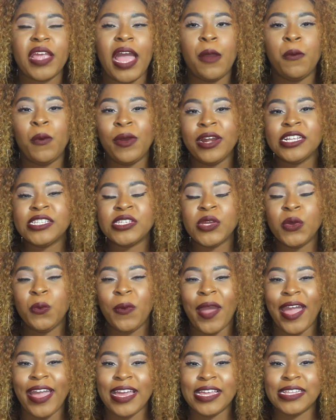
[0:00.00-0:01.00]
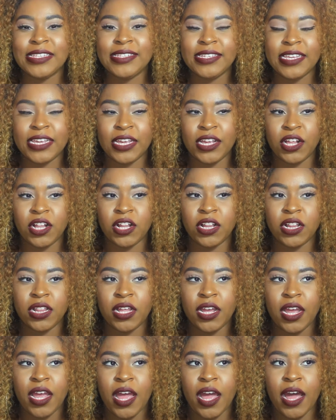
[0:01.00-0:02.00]
I wanted to wait until
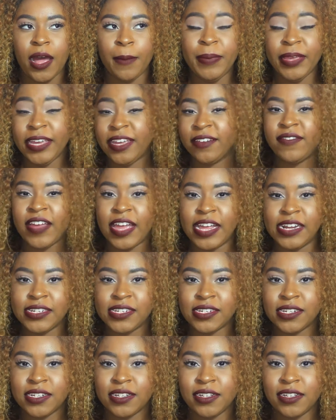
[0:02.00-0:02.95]
a big event